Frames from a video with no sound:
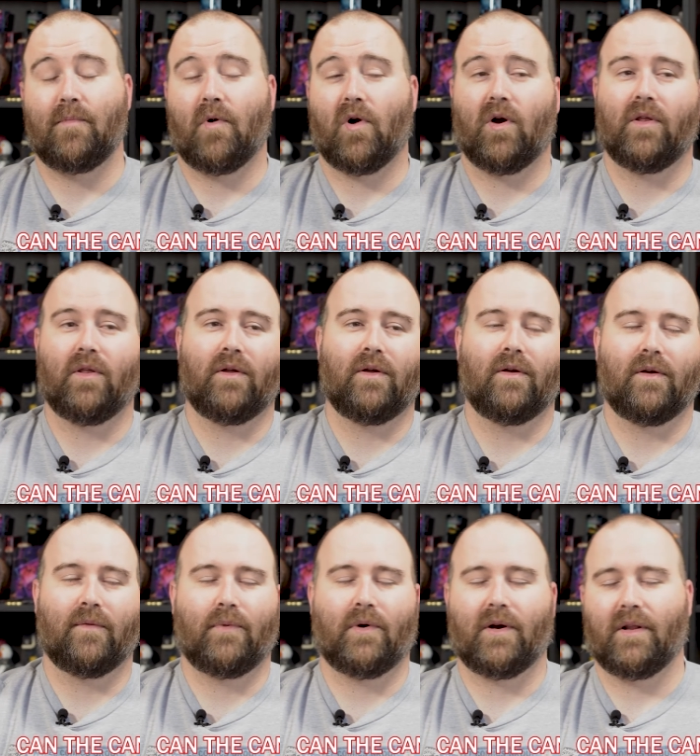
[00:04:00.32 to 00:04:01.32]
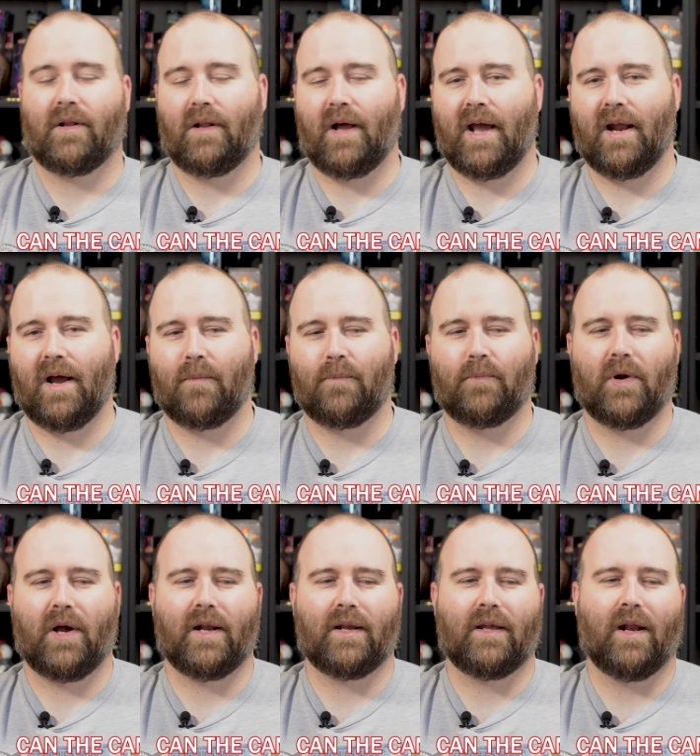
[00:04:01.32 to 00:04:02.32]
part of the lineup,
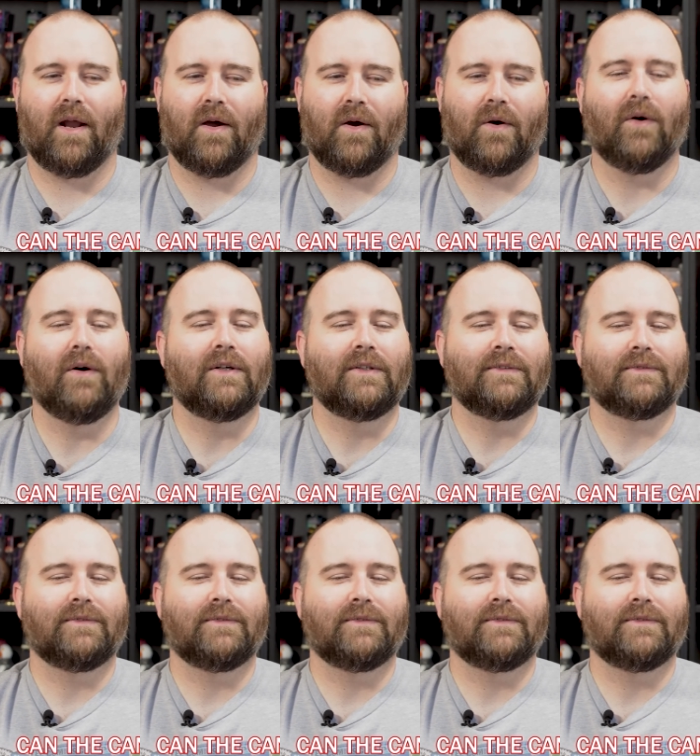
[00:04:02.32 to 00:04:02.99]
but, you know,